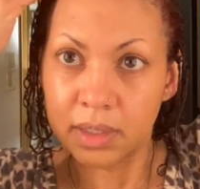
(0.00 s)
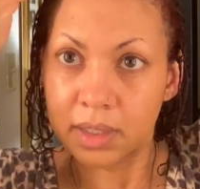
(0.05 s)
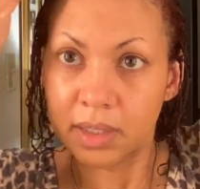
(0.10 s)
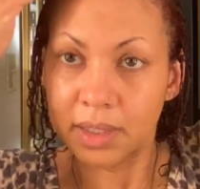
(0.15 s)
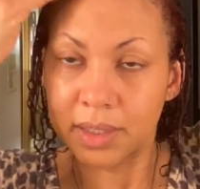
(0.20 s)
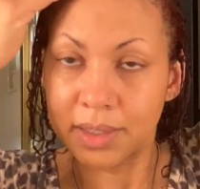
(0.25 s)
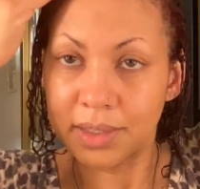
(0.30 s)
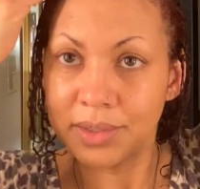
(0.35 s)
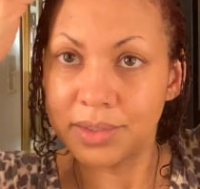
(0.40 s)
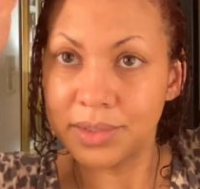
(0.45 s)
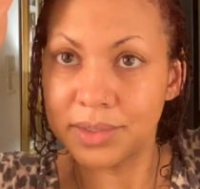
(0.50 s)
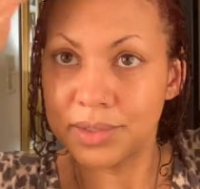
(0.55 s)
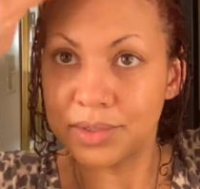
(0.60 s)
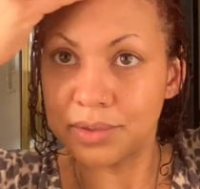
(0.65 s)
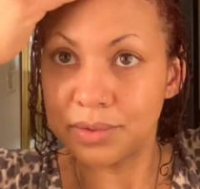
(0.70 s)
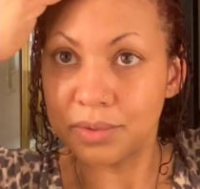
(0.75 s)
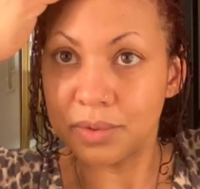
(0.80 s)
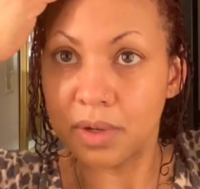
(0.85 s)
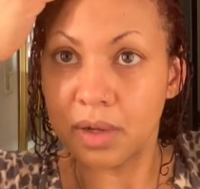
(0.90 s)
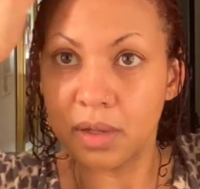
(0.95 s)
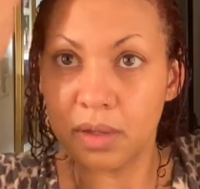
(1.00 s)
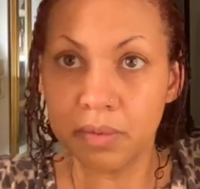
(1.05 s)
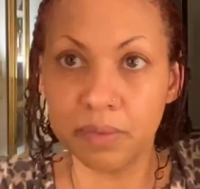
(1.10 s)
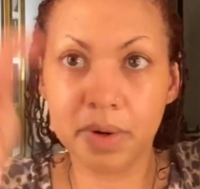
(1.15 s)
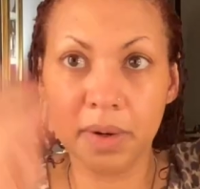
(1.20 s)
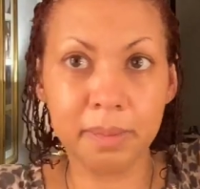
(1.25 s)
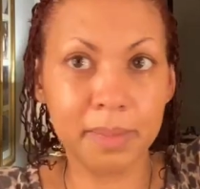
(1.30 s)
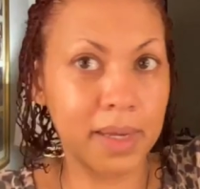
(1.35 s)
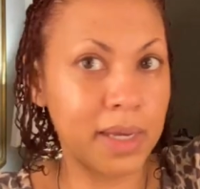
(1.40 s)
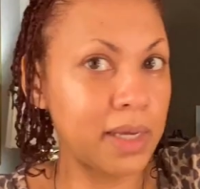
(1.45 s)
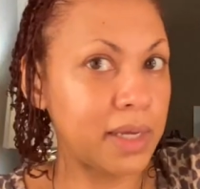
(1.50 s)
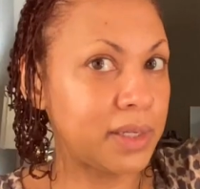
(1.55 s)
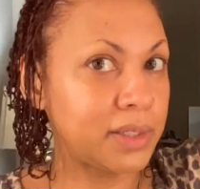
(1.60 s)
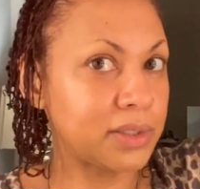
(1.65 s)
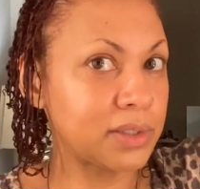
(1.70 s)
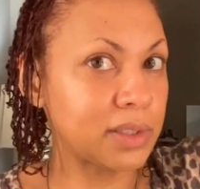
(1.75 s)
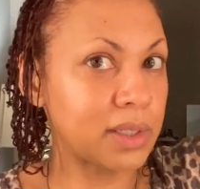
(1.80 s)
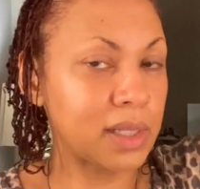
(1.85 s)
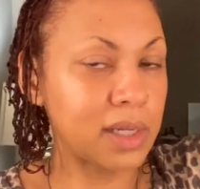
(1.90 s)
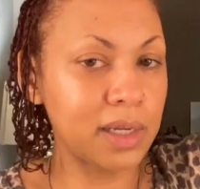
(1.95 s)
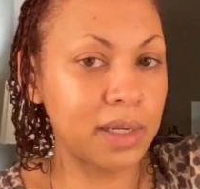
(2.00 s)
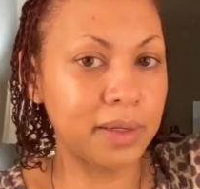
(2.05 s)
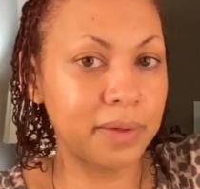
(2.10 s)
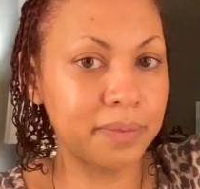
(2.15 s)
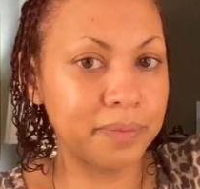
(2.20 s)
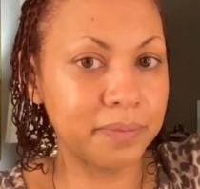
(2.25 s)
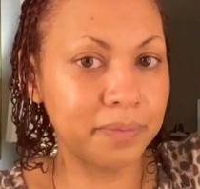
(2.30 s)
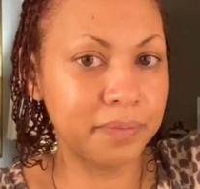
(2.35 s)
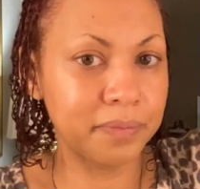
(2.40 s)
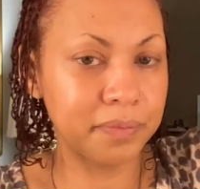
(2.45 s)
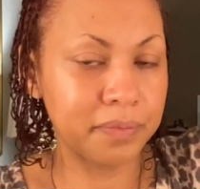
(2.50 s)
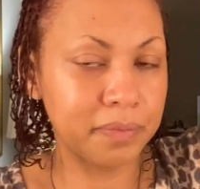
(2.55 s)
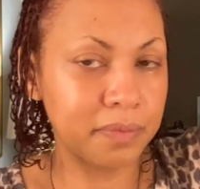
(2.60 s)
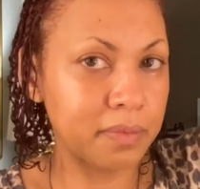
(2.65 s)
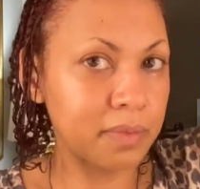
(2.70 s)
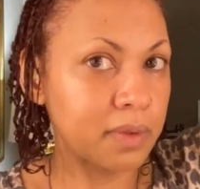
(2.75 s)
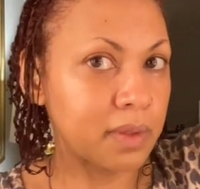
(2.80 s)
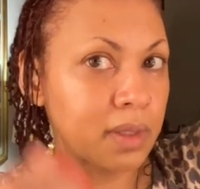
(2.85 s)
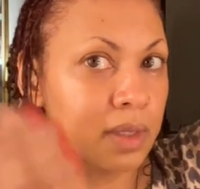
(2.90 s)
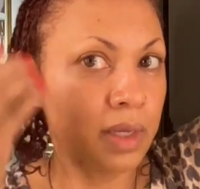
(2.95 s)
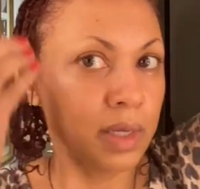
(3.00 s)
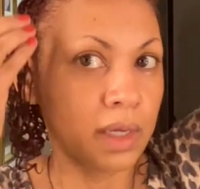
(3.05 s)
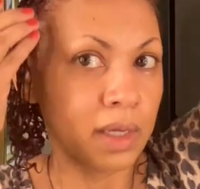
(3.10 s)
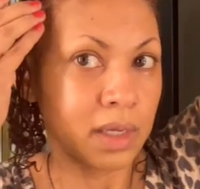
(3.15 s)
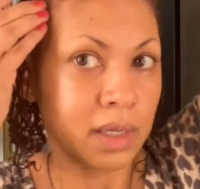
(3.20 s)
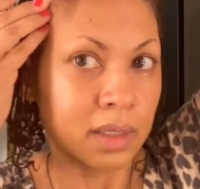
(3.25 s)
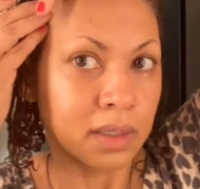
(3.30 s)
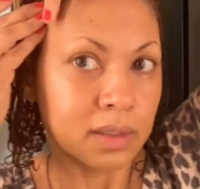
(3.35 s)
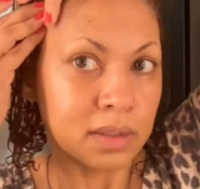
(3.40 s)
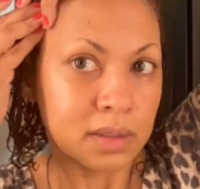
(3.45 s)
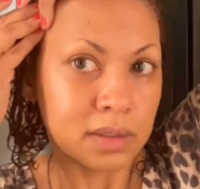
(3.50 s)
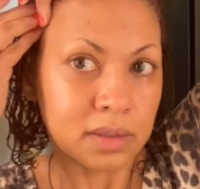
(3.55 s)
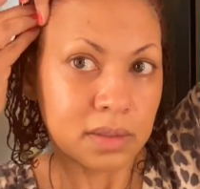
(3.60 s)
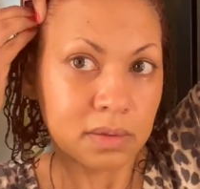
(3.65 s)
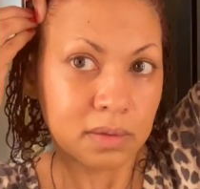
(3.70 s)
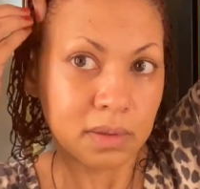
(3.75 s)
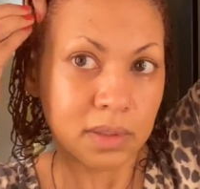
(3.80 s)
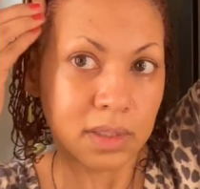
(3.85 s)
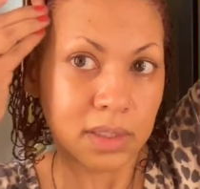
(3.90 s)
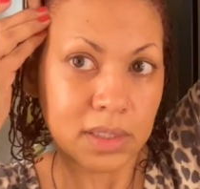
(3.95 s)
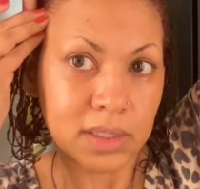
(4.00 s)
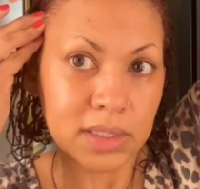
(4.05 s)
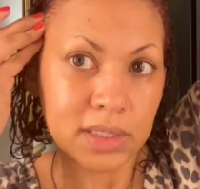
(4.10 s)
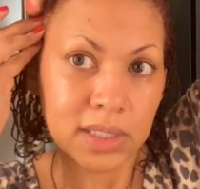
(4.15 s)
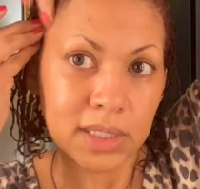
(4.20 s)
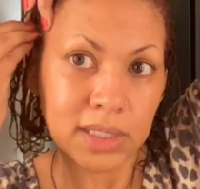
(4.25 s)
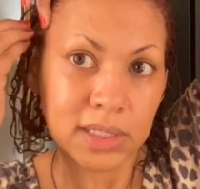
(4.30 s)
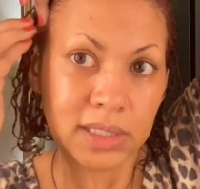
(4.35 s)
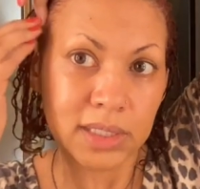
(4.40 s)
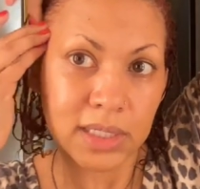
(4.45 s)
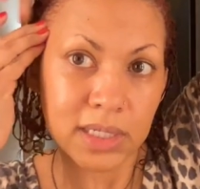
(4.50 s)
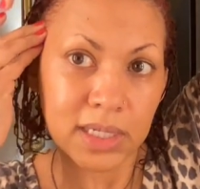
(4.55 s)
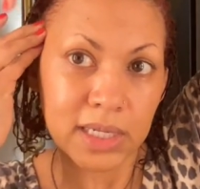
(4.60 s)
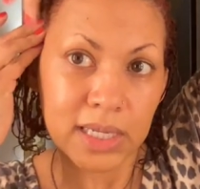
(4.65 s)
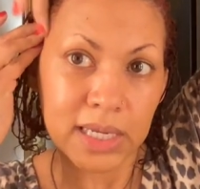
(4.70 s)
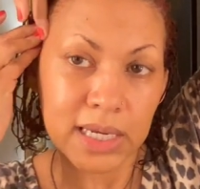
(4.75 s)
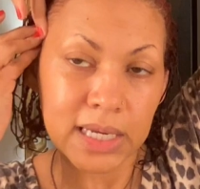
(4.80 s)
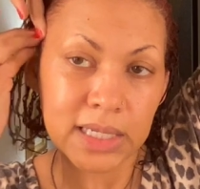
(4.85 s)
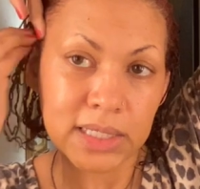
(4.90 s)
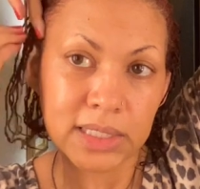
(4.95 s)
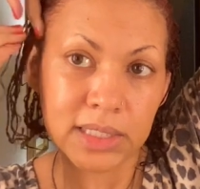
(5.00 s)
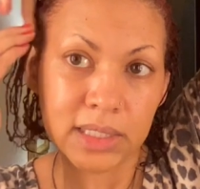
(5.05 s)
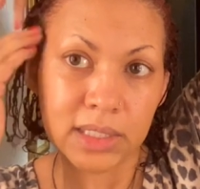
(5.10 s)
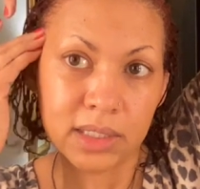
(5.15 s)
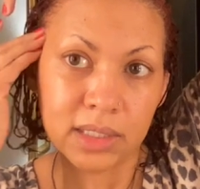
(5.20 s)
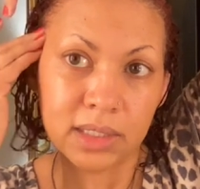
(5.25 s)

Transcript: And I just do all around my edge line, so it looks nice and neat.